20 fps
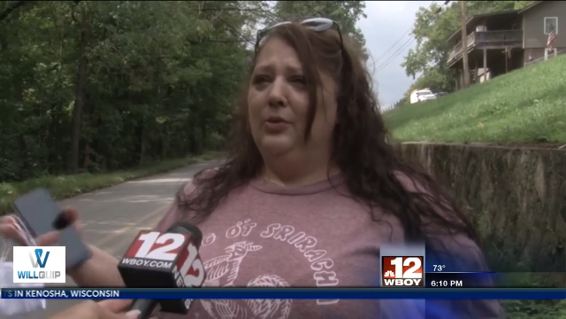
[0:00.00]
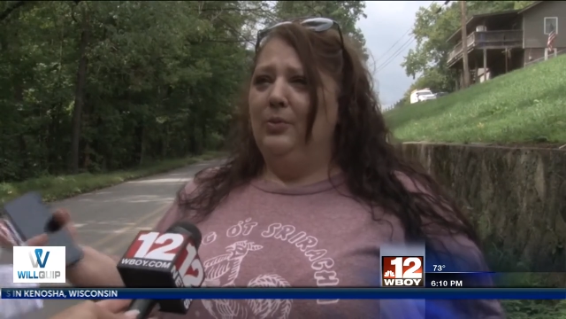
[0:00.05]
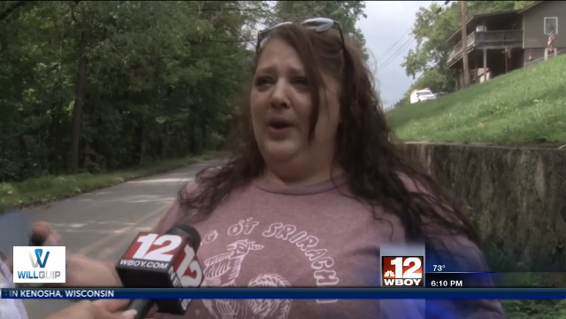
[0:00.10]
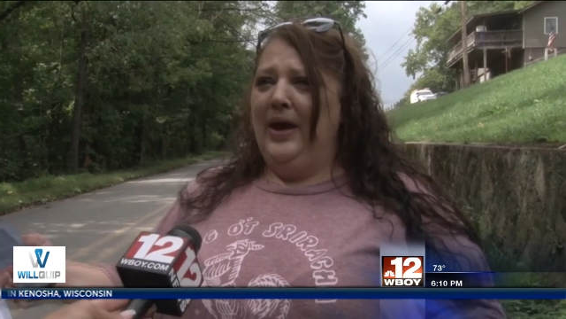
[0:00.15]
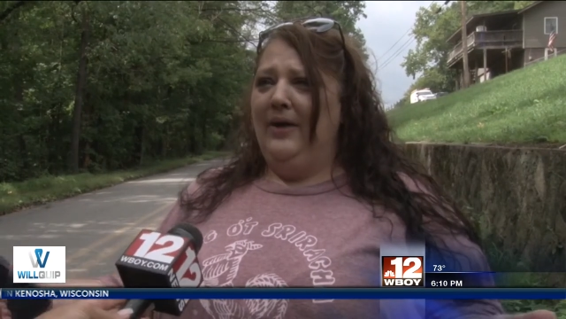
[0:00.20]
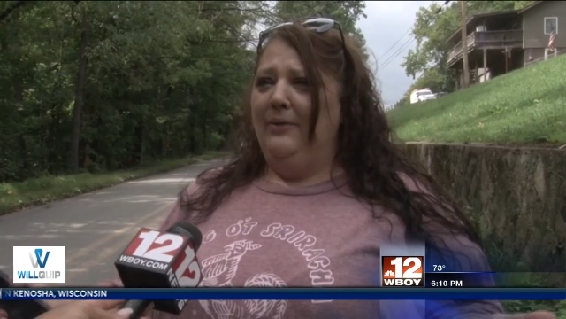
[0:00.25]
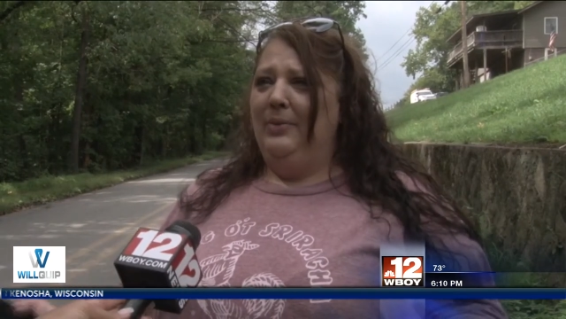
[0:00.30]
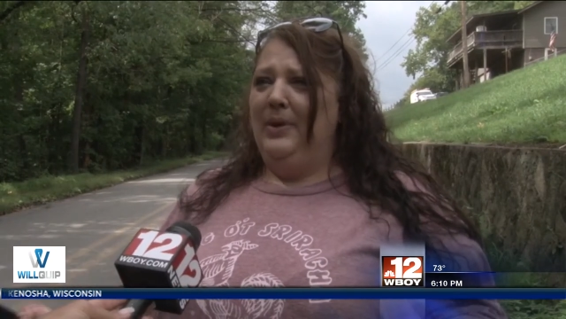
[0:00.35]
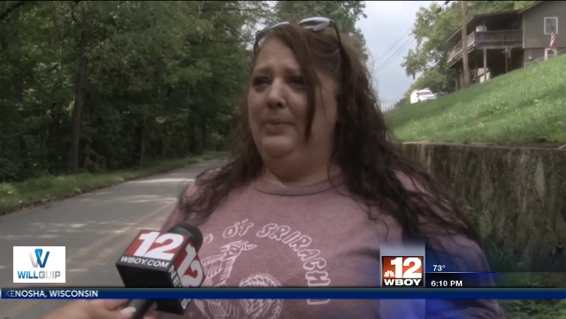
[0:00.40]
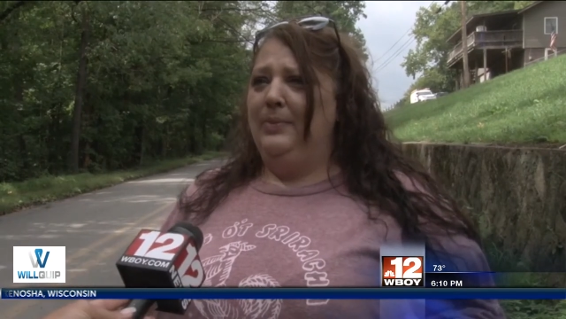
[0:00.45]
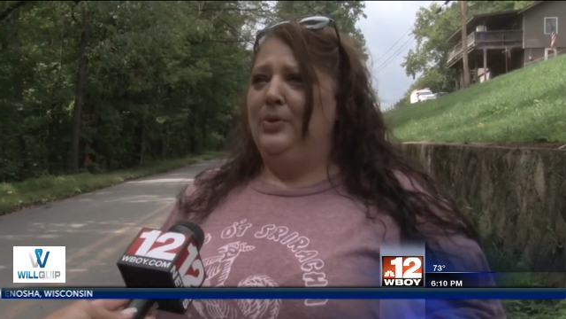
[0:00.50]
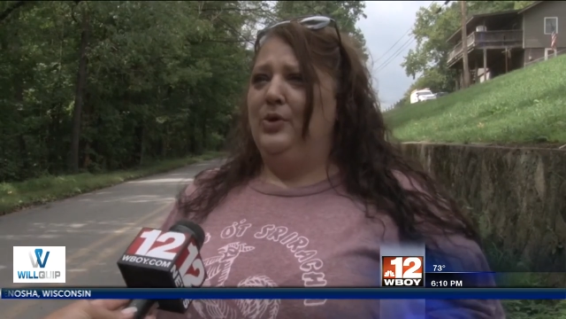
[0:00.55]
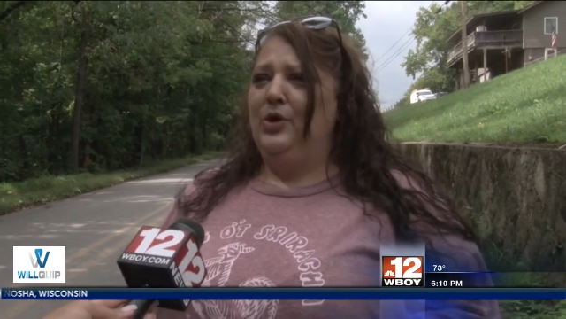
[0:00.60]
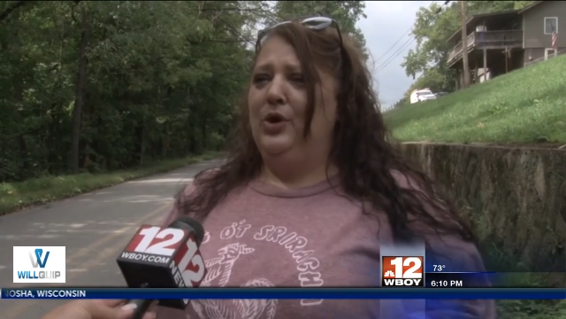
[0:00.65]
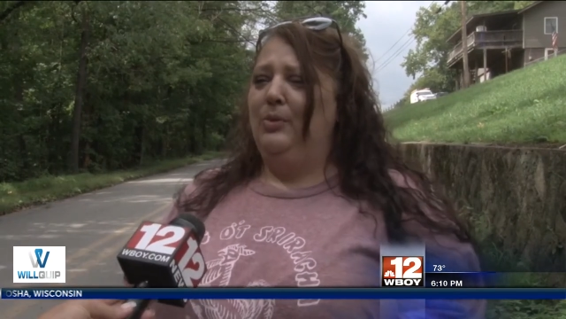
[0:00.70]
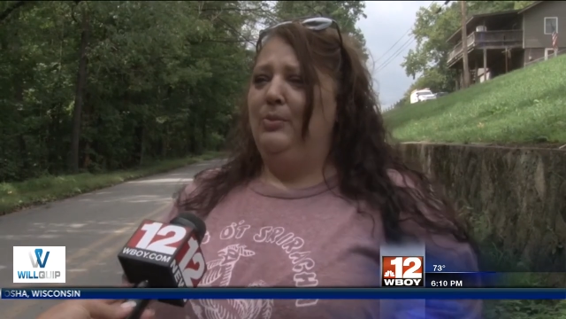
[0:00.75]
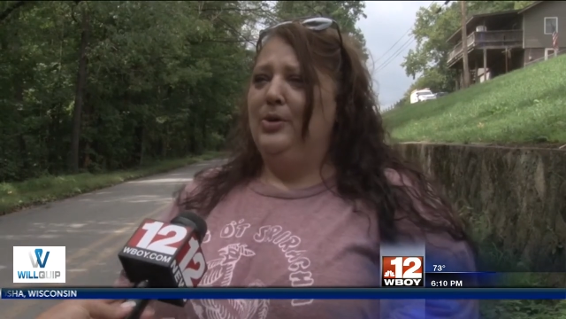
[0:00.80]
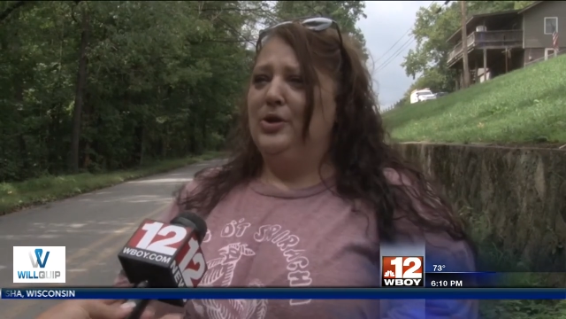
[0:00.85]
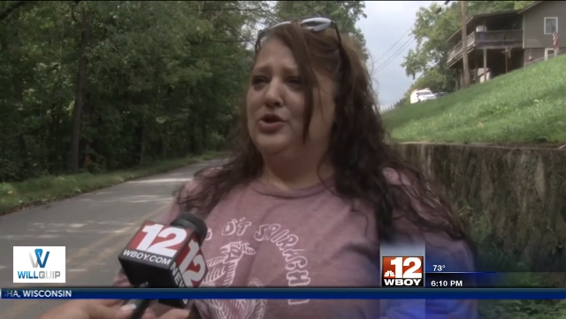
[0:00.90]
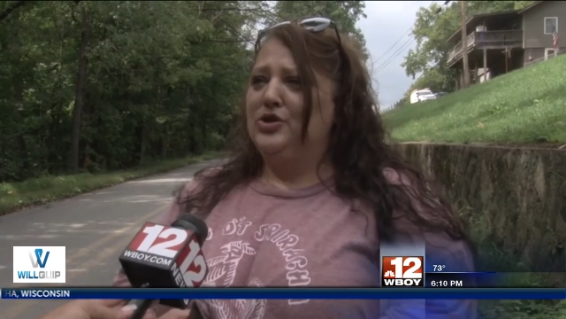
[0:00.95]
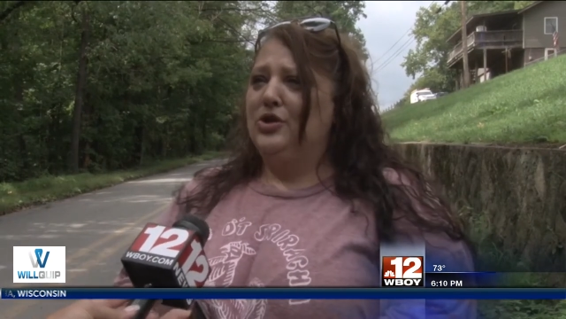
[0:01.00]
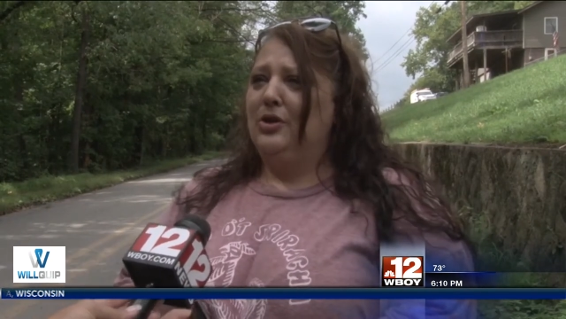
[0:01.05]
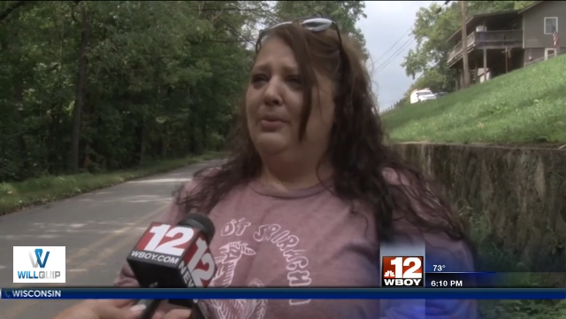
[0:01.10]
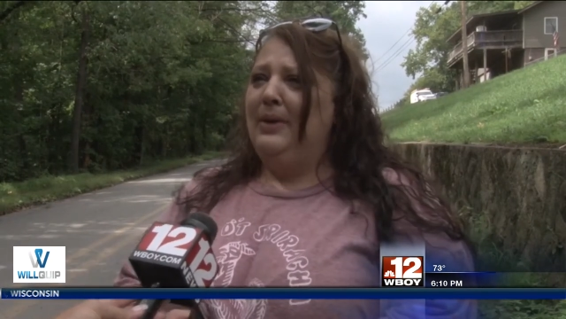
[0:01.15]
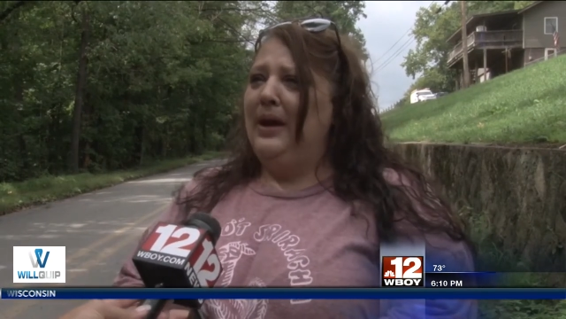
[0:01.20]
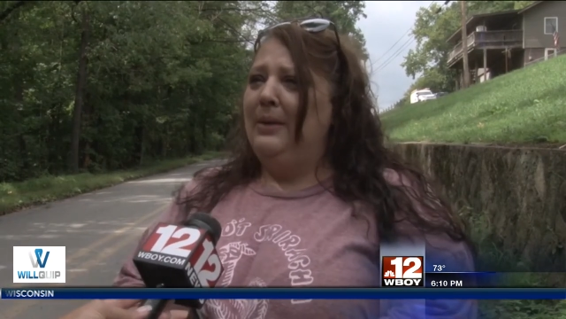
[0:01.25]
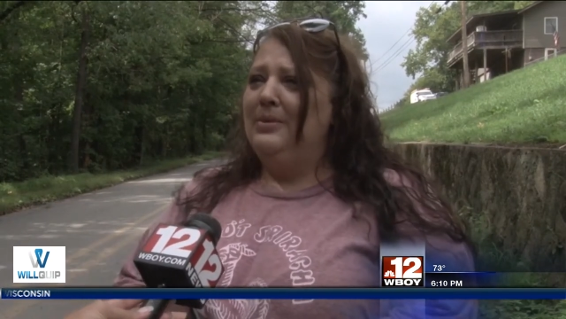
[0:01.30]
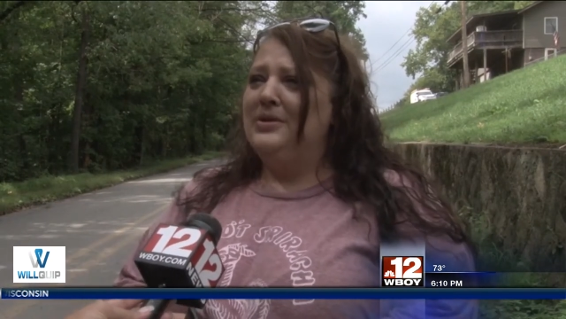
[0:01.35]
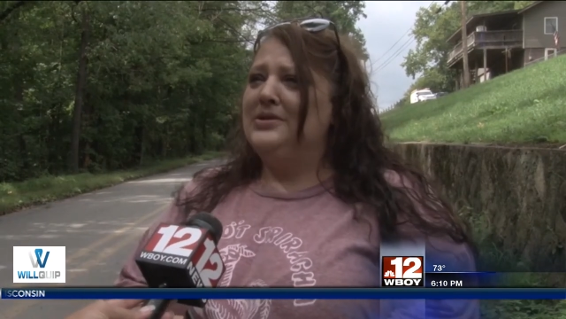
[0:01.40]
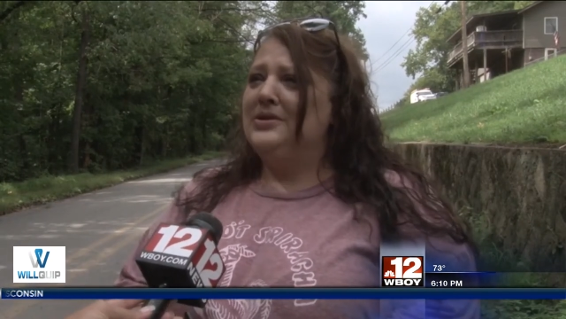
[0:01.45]
We have people who push their
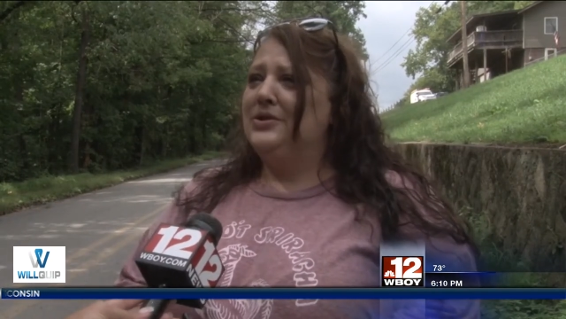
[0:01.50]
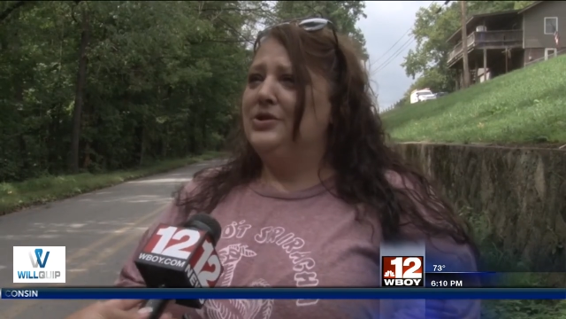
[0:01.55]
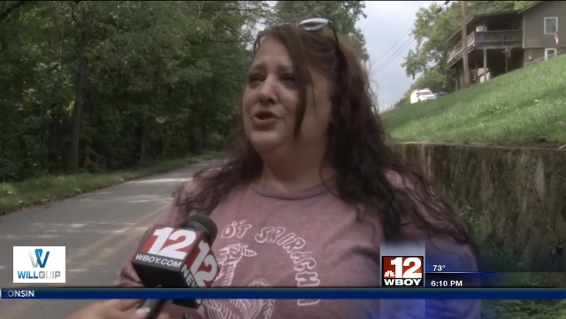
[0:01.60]
babies